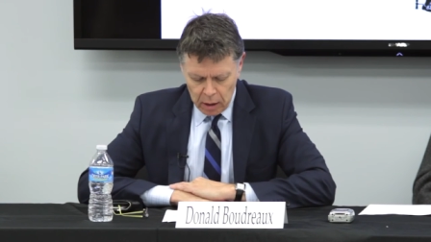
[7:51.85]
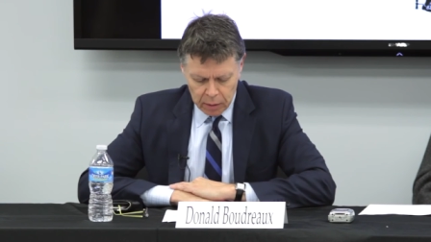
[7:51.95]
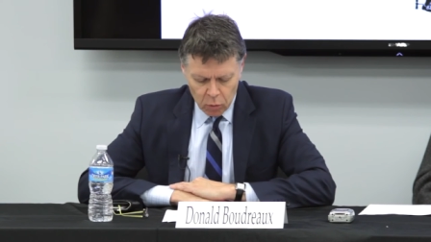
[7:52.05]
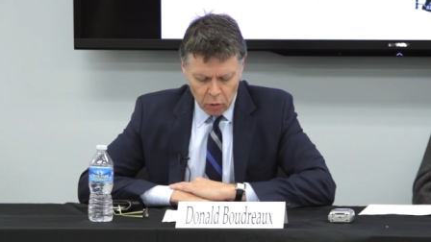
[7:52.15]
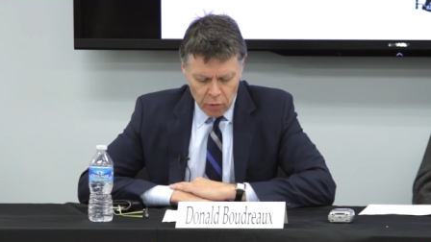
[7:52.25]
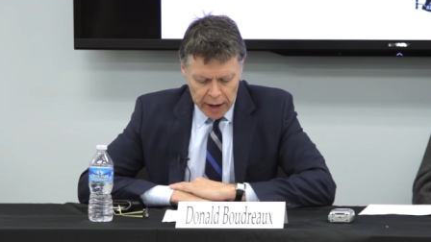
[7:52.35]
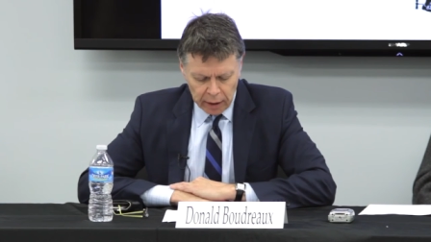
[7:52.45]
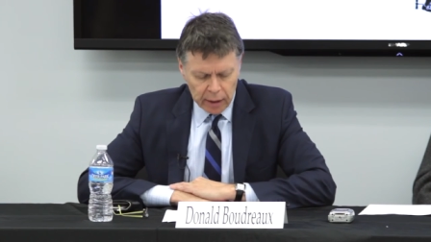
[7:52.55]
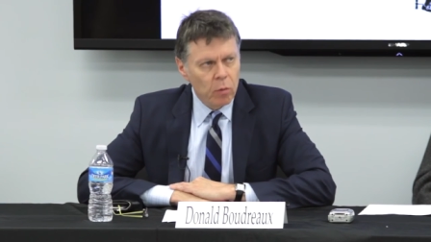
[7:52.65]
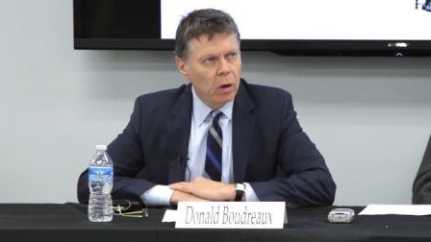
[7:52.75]
the more
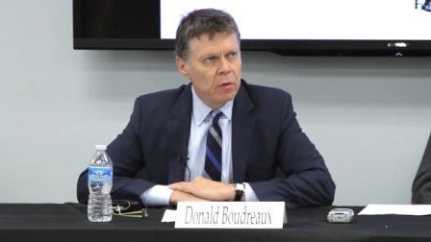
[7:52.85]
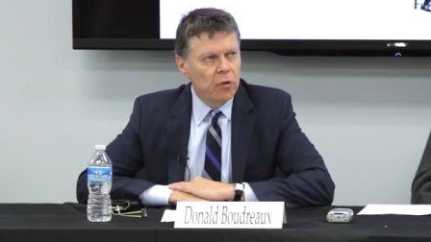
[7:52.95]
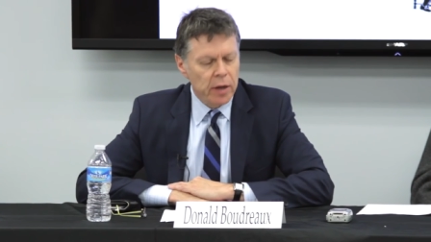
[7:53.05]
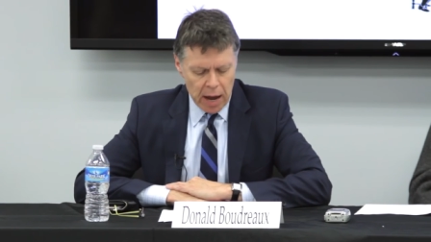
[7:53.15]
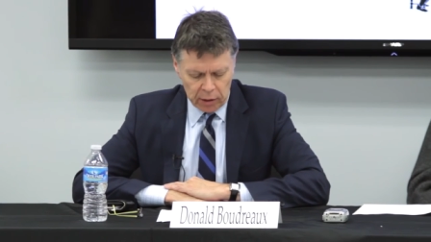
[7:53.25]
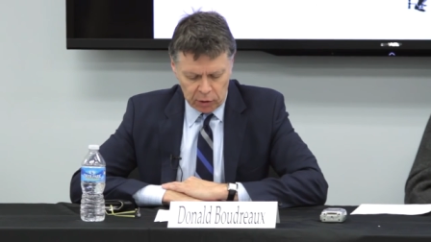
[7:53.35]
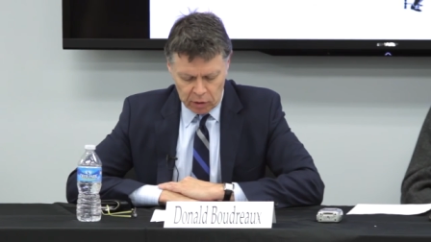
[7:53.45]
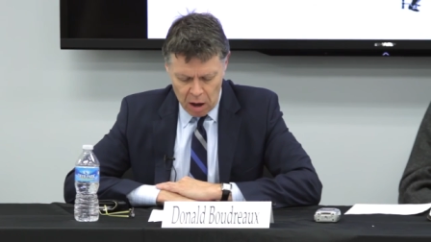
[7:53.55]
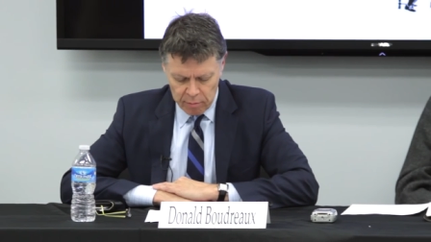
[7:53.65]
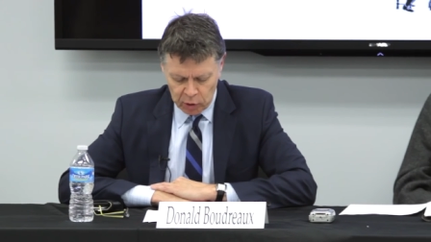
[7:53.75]
readily one
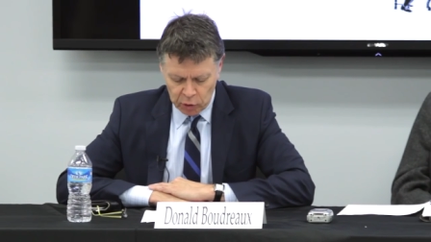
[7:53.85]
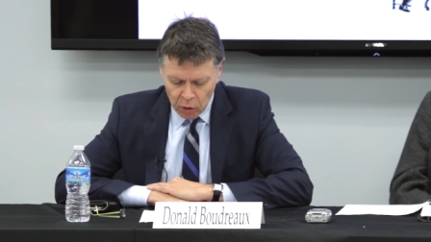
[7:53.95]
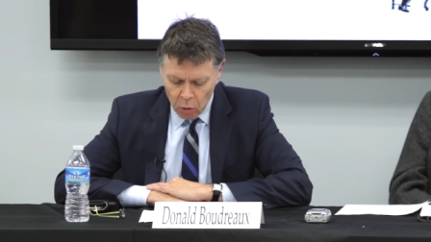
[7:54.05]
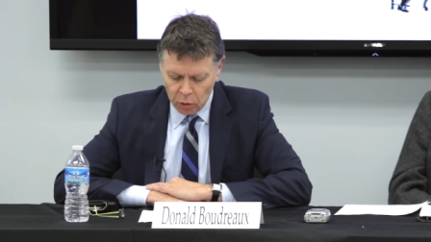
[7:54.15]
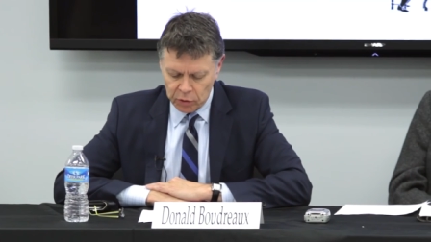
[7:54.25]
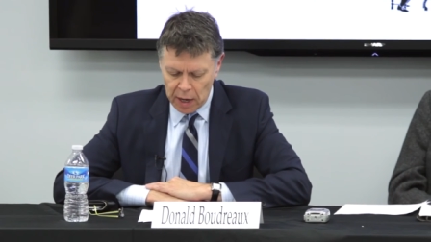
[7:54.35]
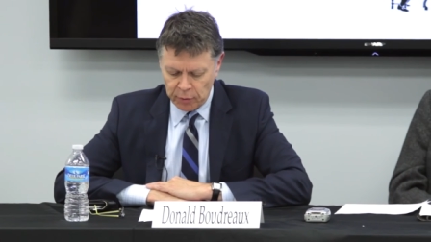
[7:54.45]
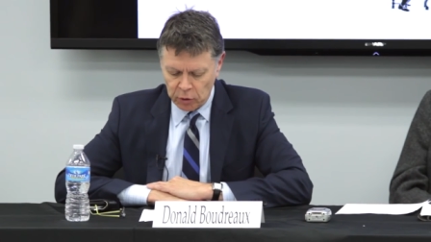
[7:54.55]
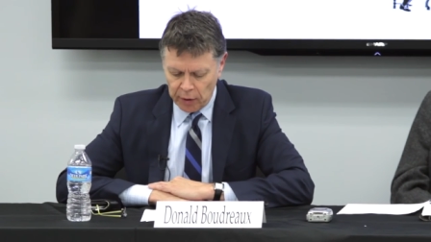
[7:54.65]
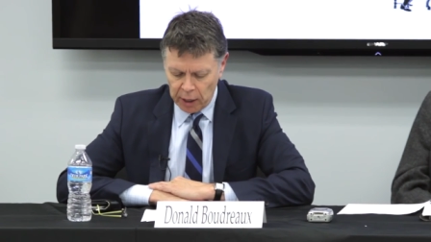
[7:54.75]
forgets Thomas Sowell's
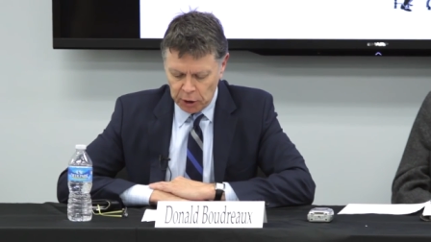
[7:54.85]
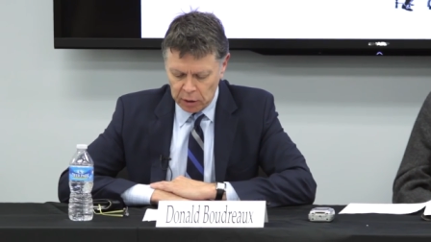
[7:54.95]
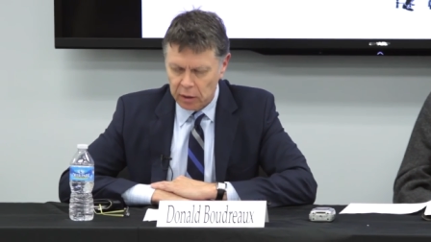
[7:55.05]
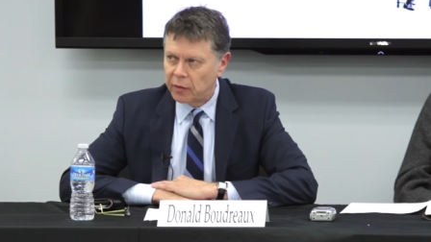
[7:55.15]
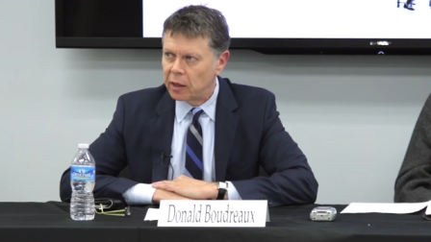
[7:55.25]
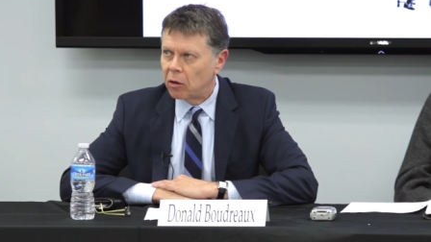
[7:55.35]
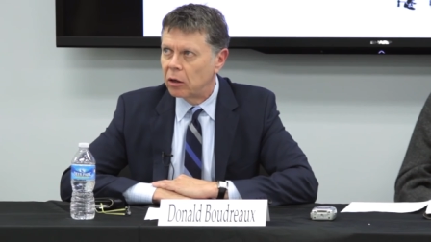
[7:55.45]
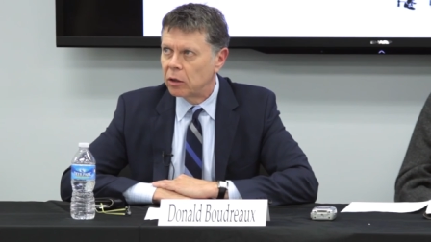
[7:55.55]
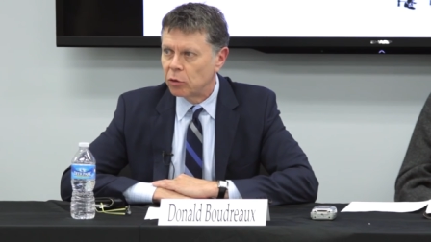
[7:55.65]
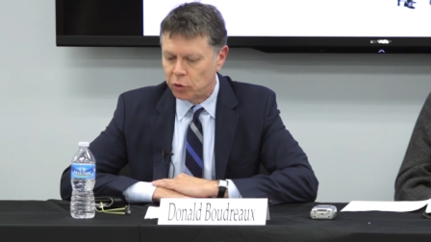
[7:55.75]
observation that there
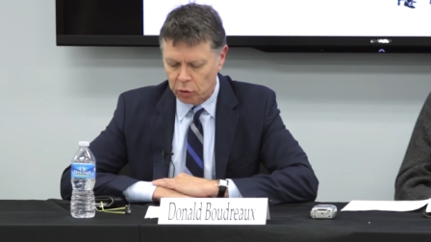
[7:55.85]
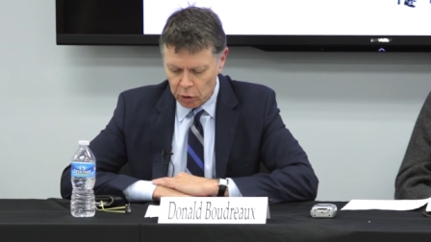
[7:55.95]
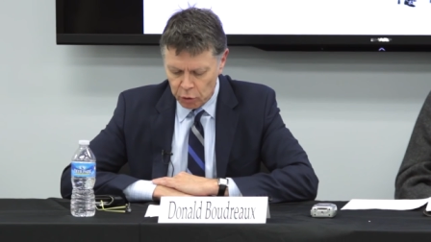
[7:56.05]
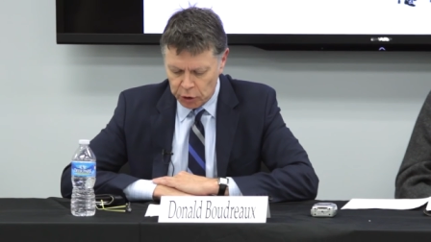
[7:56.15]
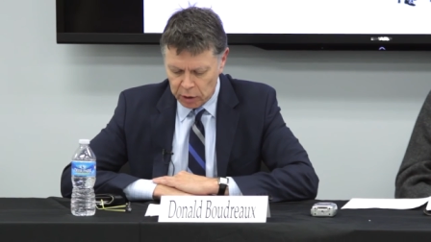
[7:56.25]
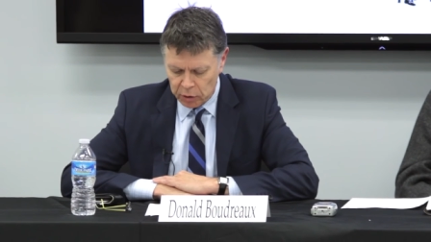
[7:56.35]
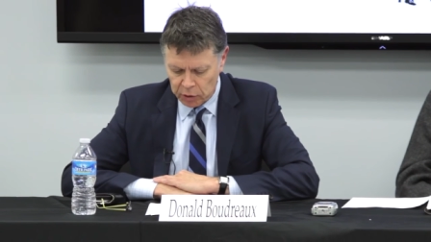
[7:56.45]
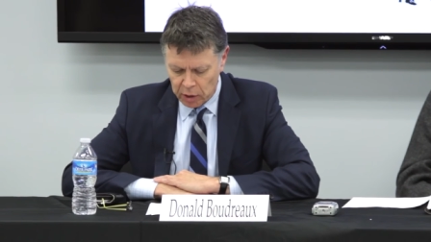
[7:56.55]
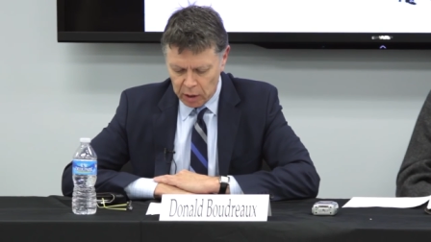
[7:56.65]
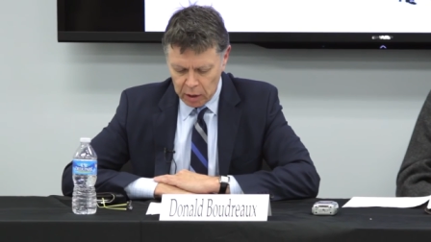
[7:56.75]
are no
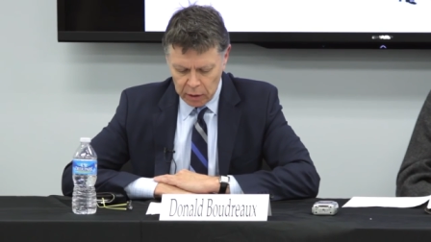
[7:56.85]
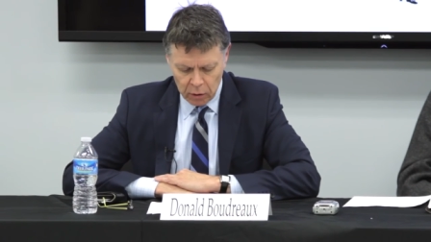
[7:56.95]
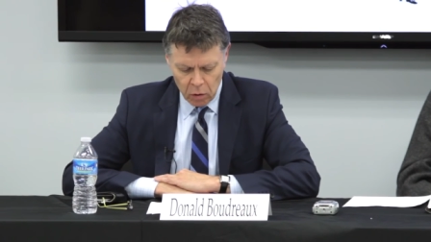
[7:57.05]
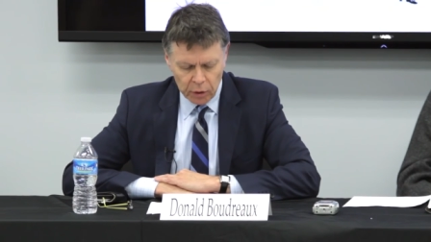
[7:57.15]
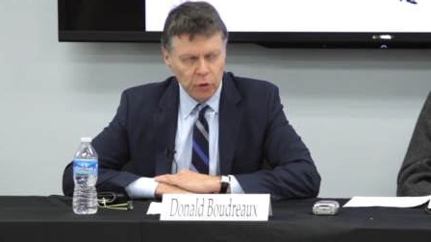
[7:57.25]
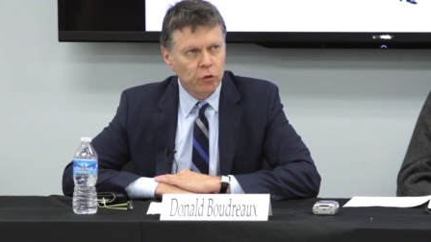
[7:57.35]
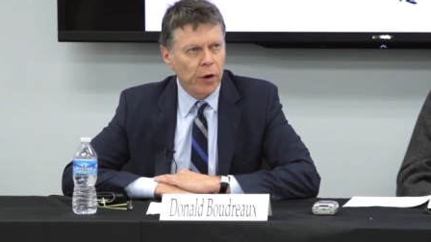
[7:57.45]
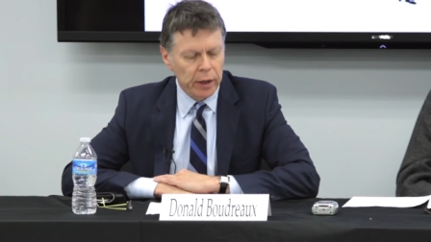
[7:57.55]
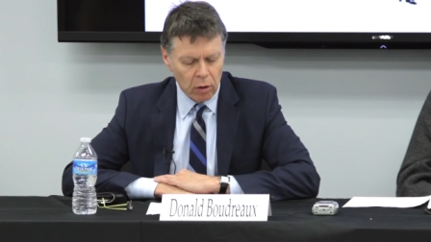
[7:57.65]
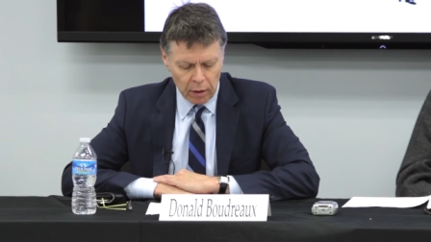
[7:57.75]
solutions, there are only
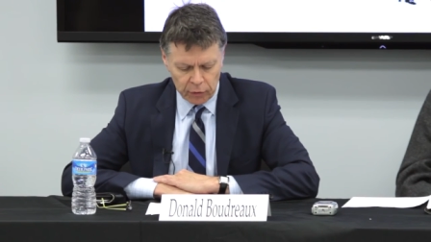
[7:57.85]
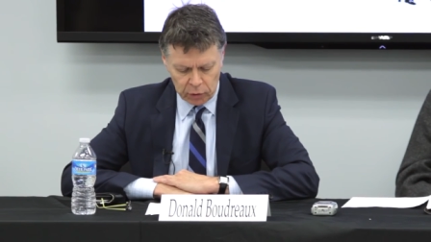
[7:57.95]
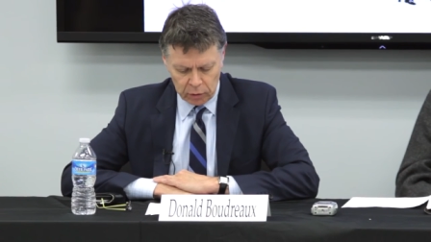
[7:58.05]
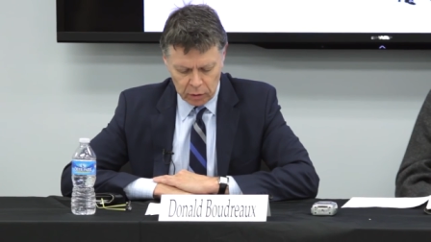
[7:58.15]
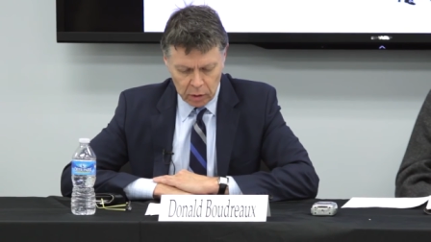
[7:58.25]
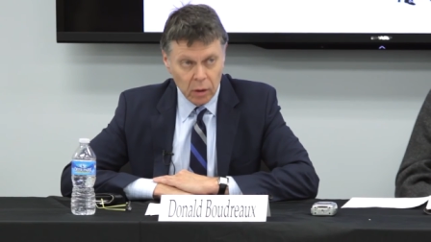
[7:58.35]
trade-offs.